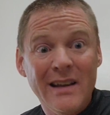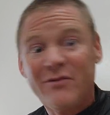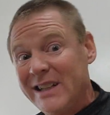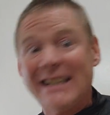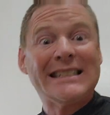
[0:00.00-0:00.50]

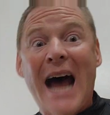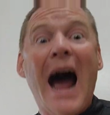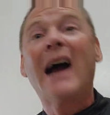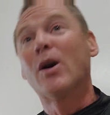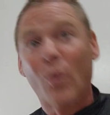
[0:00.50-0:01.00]
if the
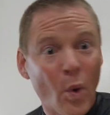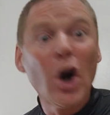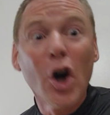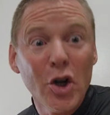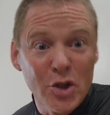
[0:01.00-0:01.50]
entire
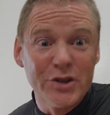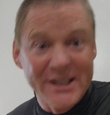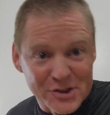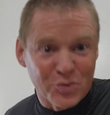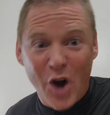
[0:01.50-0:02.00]
world
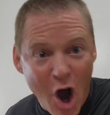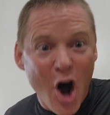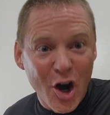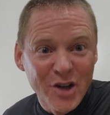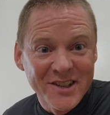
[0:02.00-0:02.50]
is
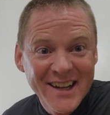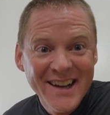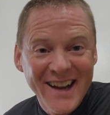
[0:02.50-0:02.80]
wrong.